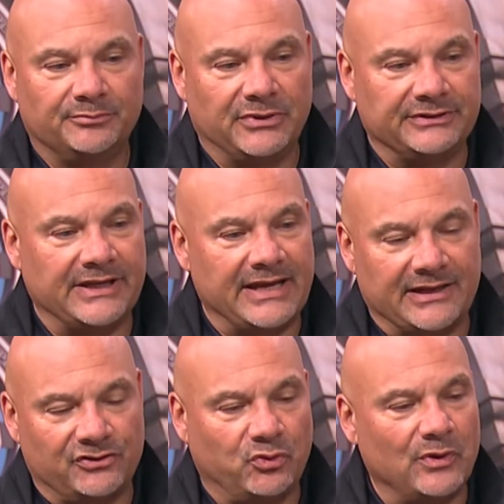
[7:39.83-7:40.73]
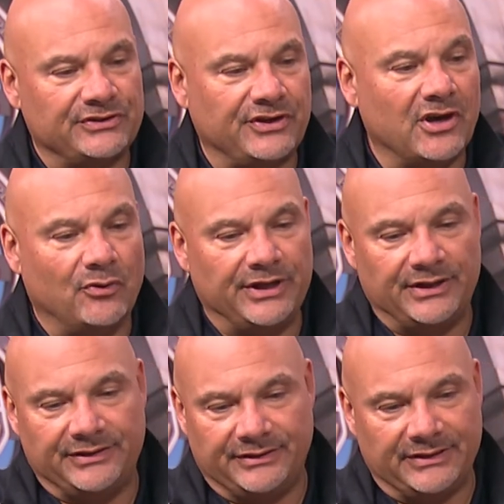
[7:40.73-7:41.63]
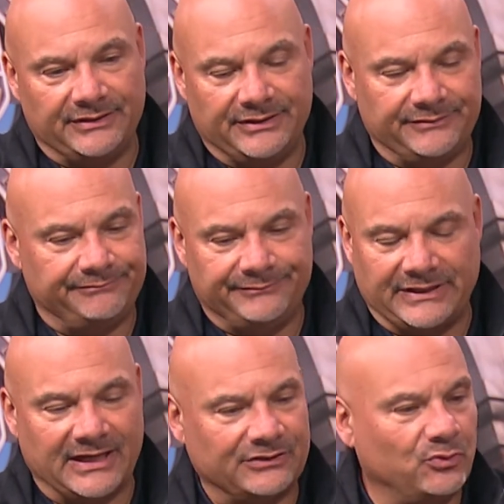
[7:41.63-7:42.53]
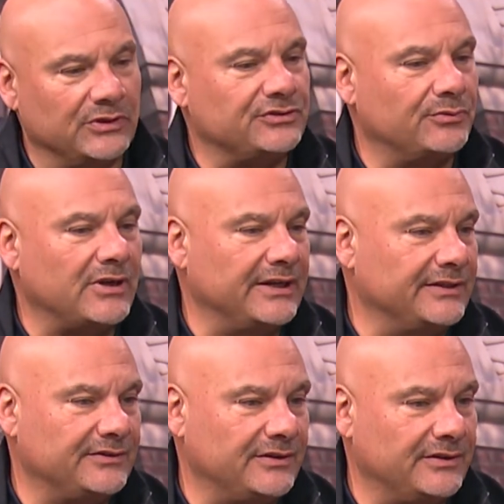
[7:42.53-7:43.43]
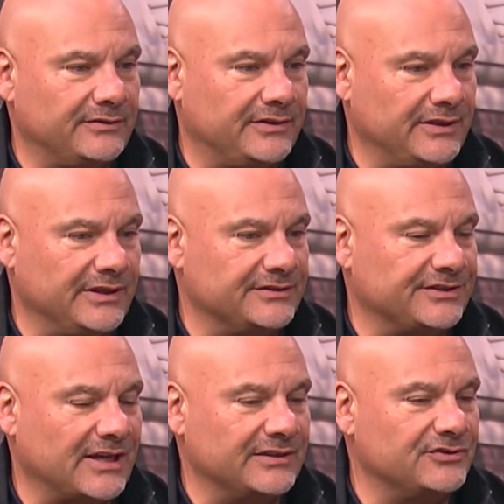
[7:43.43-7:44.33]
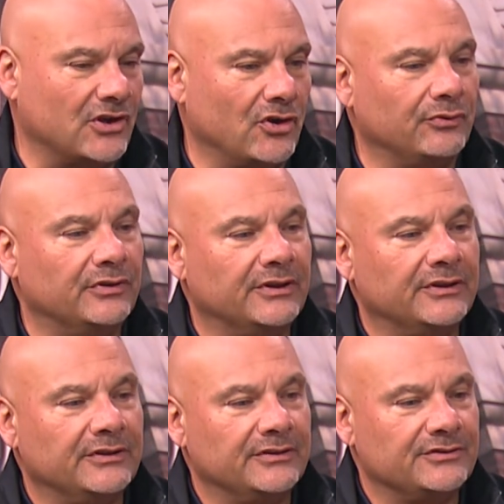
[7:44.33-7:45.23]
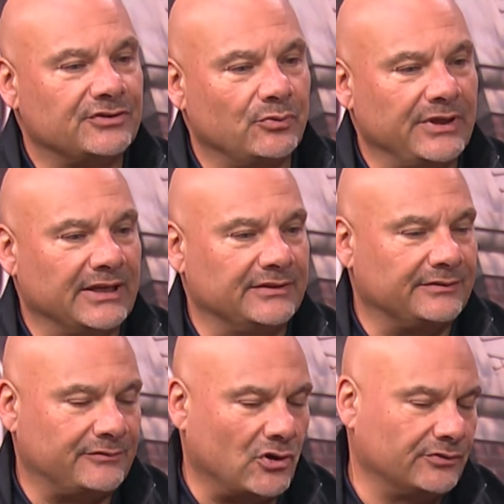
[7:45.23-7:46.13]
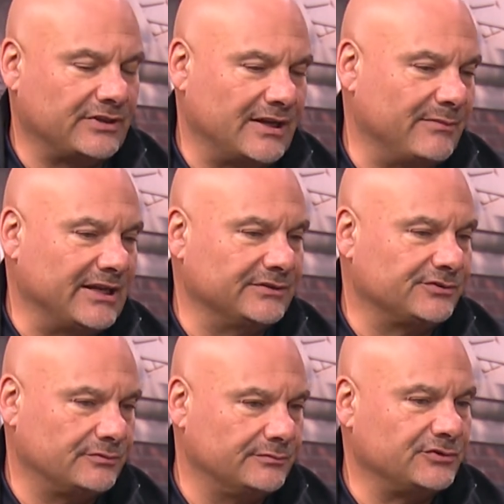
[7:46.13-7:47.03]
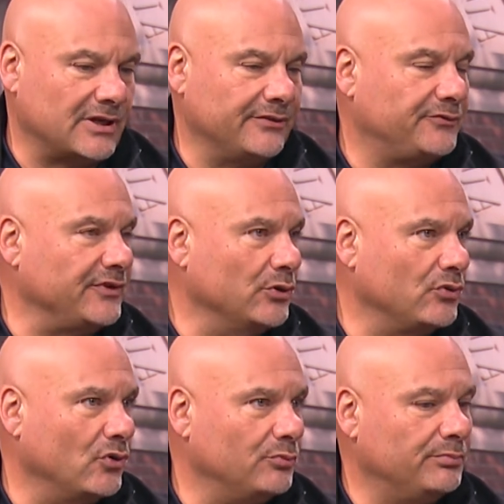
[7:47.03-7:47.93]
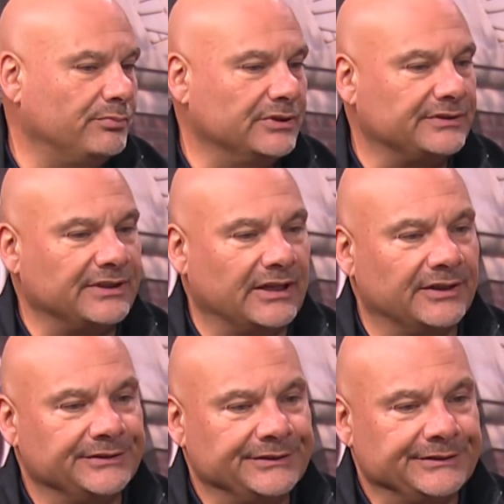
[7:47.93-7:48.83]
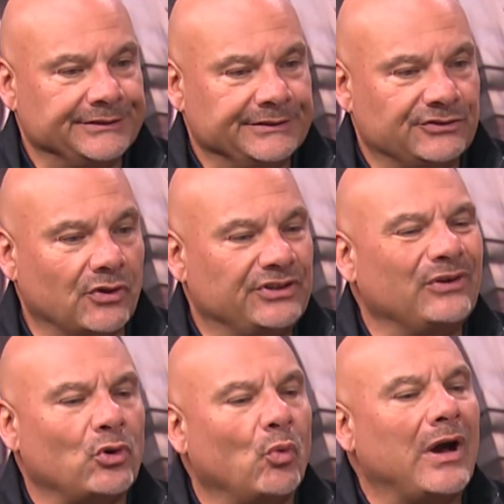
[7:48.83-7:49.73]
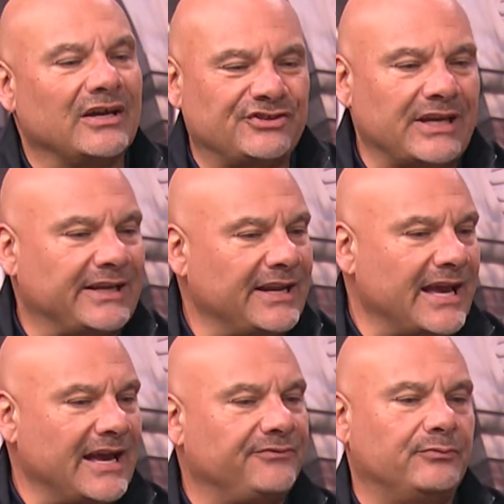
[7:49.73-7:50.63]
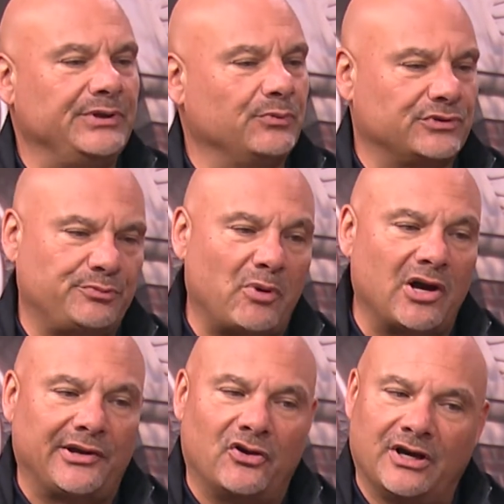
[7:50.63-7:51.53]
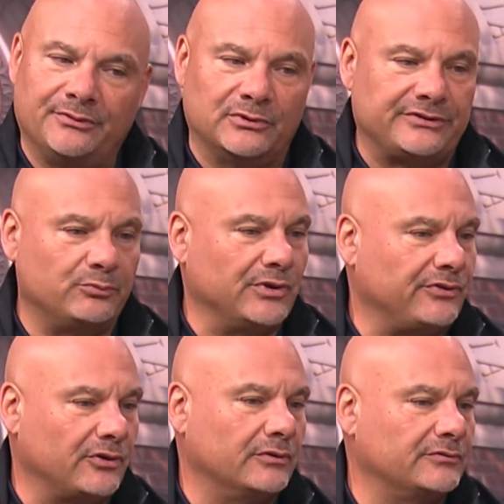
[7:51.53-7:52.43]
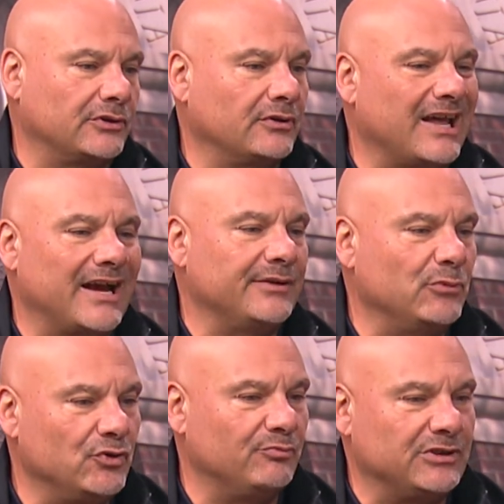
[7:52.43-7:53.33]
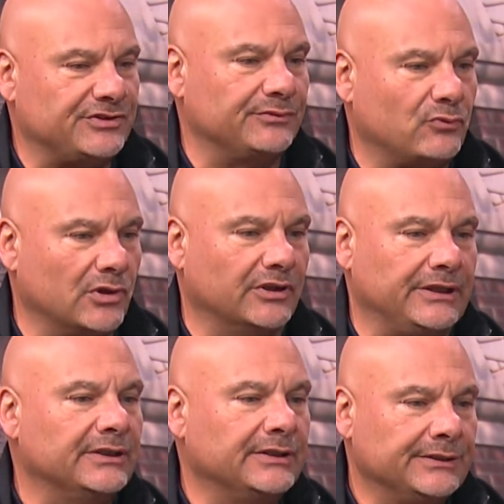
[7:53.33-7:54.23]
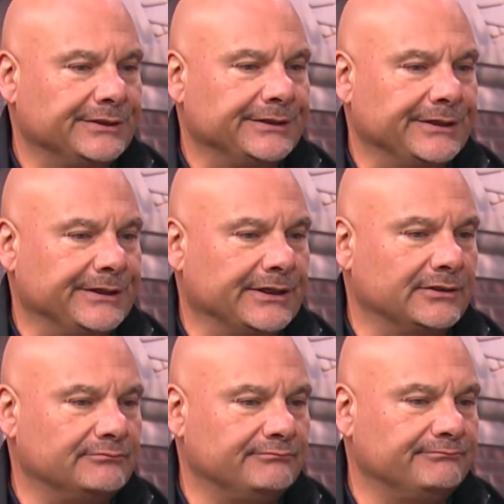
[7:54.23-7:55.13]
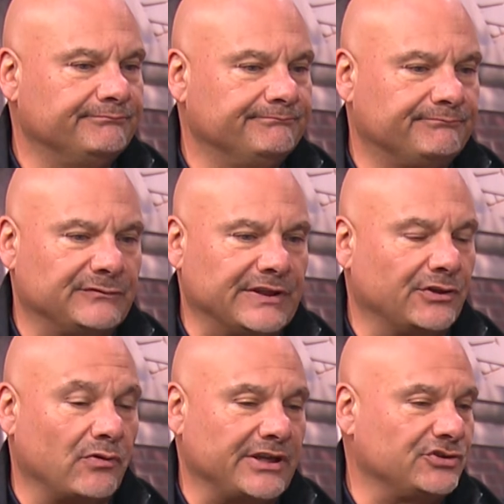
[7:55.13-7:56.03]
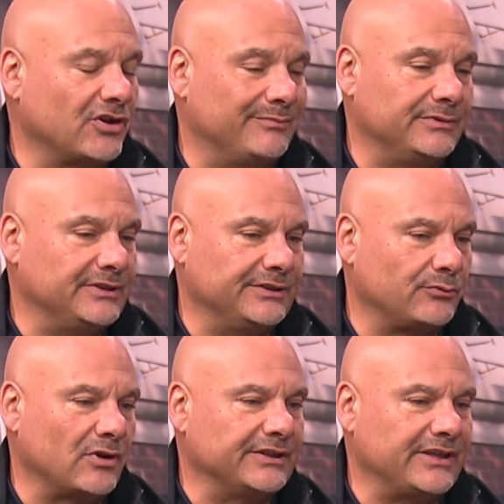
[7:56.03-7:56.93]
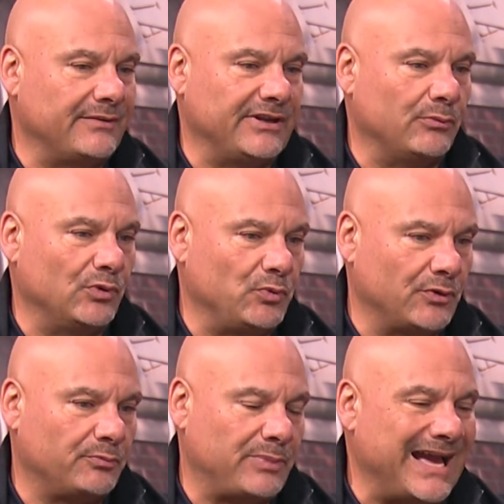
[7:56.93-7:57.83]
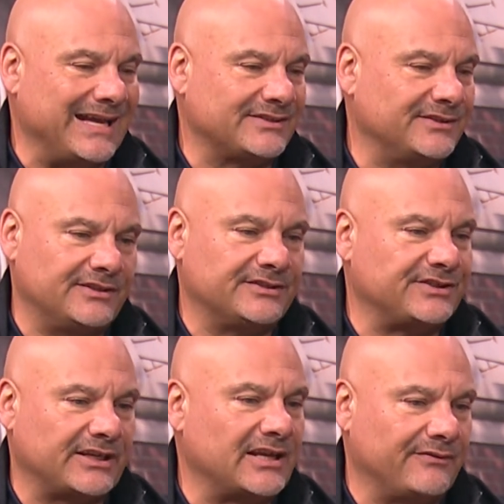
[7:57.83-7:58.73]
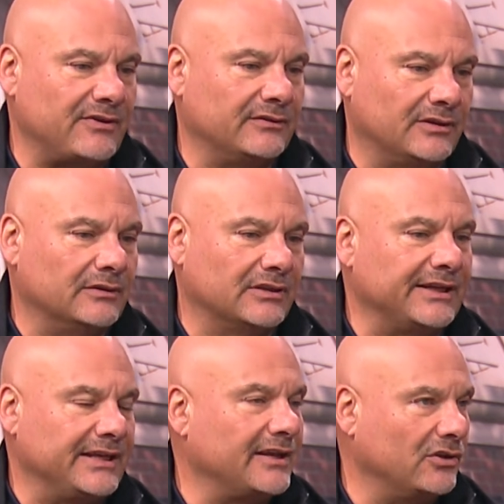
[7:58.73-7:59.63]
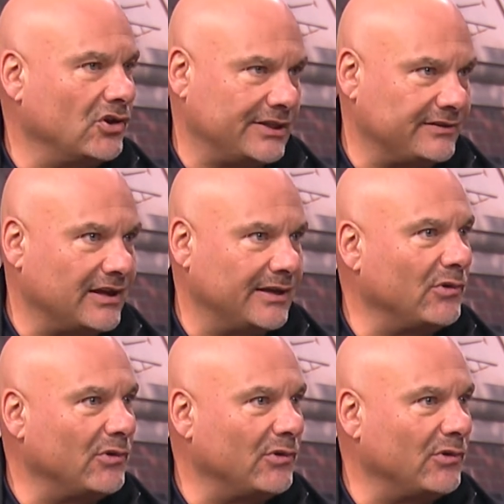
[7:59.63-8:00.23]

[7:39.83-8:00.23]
But they had a twist going, and the guy twisted right into the inside zone. So we had to call timeout and try the field goal. Mm. But so it took a while. Second half, we were spot on with their line movements, and really did a great job in the run game. And then when we were passing in the second half, Lenny had a lot of time